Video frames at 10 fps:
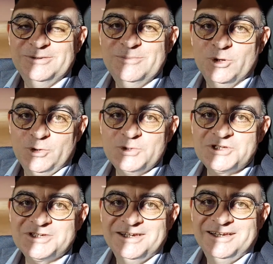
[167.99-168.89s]

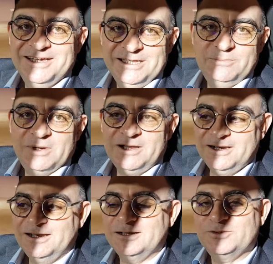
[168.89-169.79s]
models in
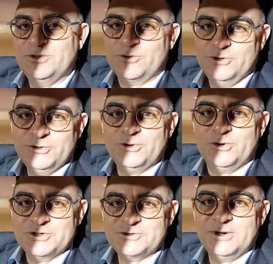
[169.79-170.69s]
parallel to the Renault
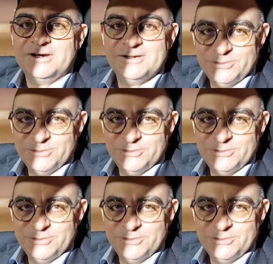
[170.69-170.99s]
Austral,